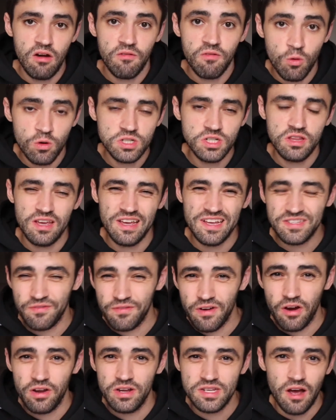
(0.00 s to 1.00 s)
unfortunately, it's
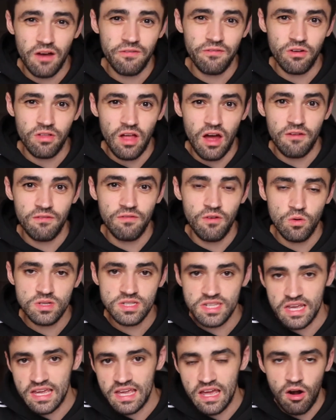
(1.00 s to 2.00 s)
very tough for a lot of folks
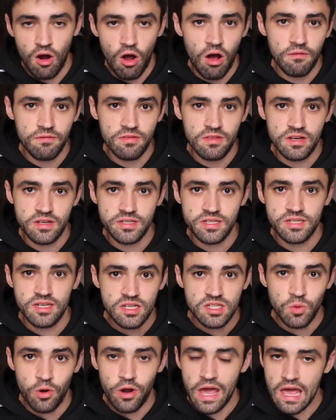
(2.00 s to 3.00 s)
to get off this
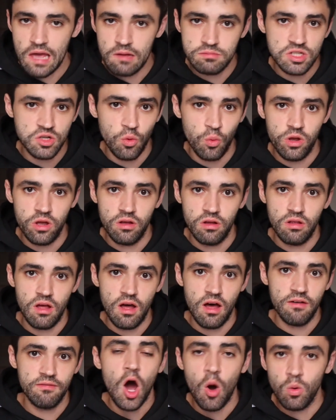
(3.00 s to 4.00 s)
sort of hamster wheel
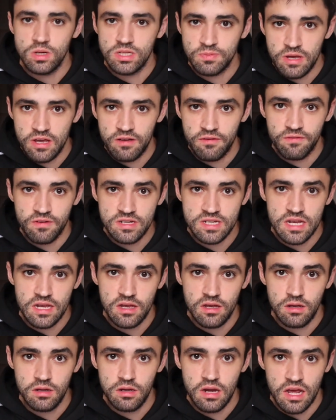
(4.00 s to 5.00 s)
of always being
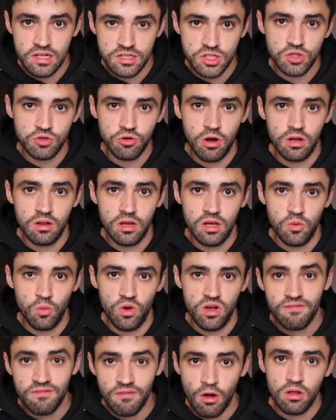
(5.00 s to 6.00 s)
fatigued and struggling
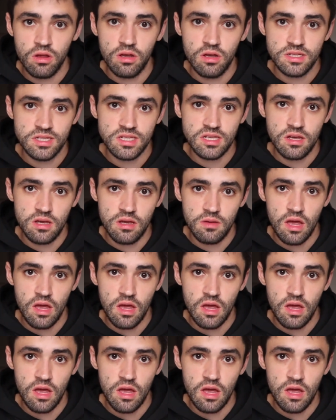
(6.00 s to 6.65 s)
with falling asleep,